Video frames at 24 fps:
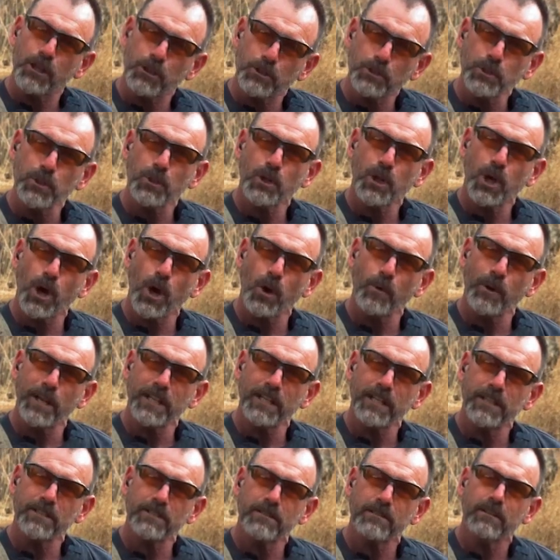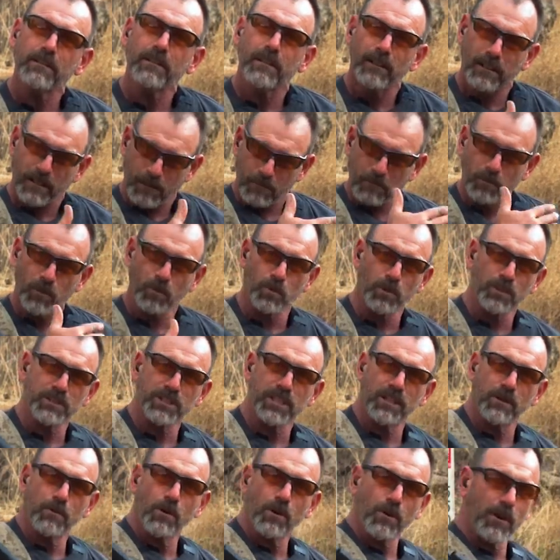than true co-witness, and we'll
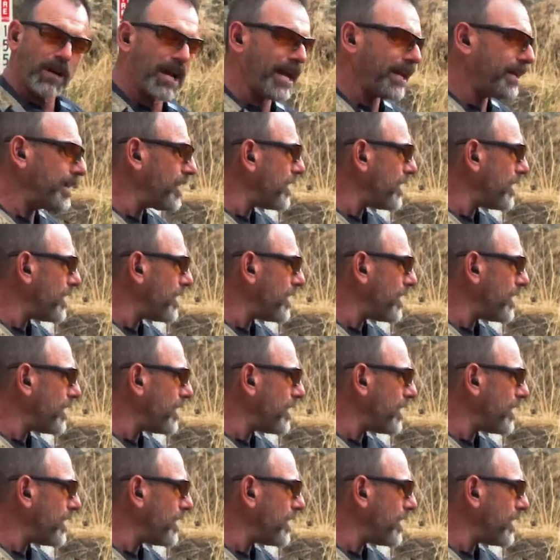see where we're at